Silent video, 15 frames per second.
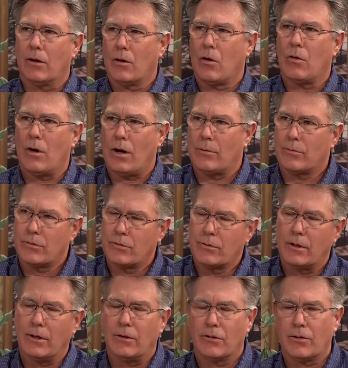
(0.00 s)
The co-ops
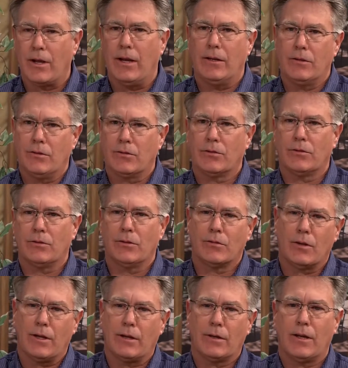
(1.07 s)
in the state, just
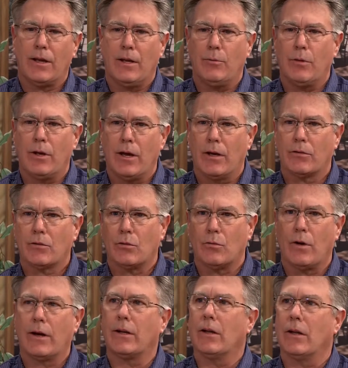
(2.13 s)
just like APS, are
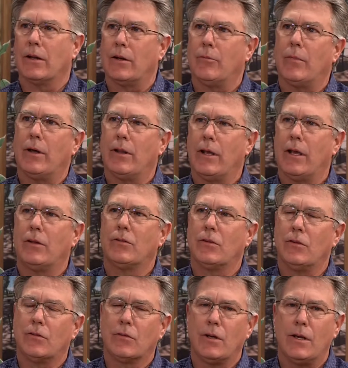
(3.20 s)
regulated by the
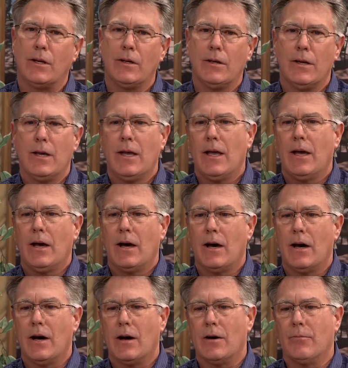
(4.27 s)
ACC.
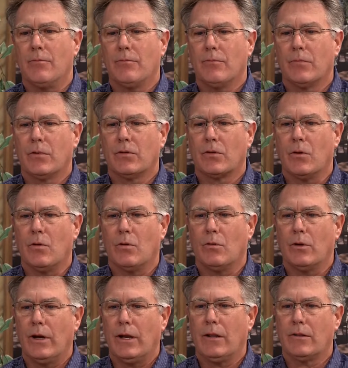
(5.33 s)
Um,
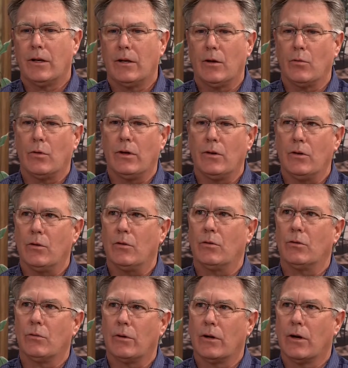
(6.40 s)
so anything that we do
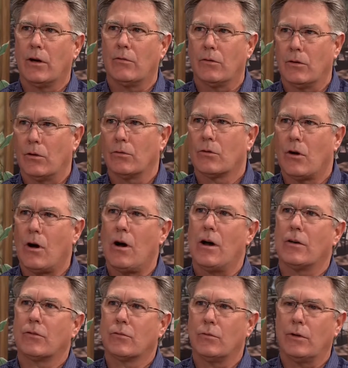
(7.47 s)
to recover those
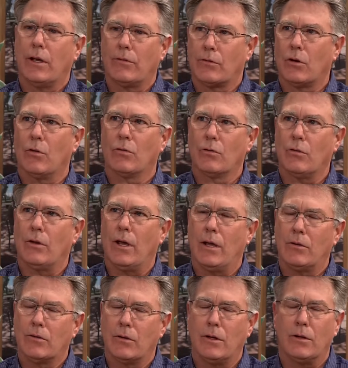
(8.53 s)
costs, we have to go through the
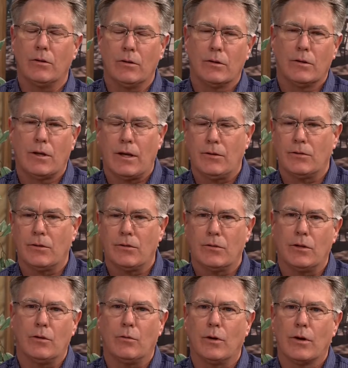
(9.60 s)
AC to,
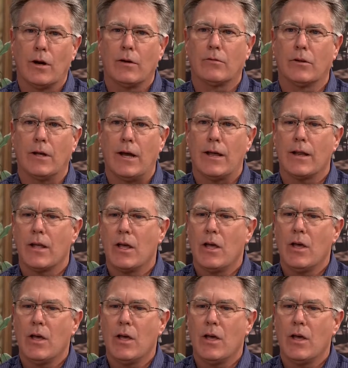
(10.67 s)
ACC to recover that.